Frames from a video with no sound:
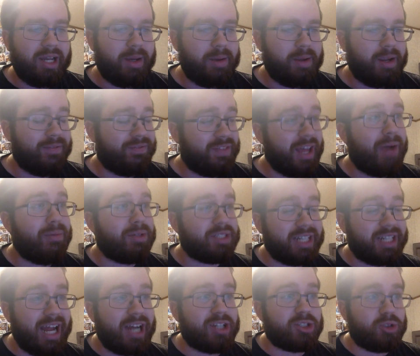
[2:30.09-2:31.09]
uh, if that
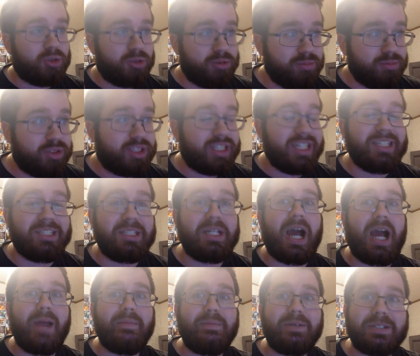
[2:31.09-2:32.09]
was an actual
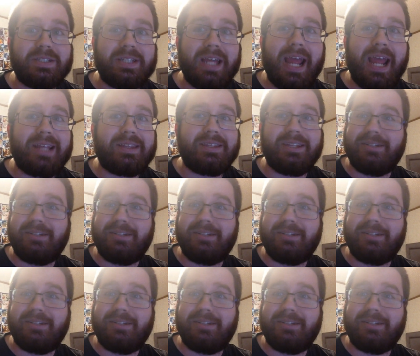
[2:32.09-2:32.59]
CGI mistake,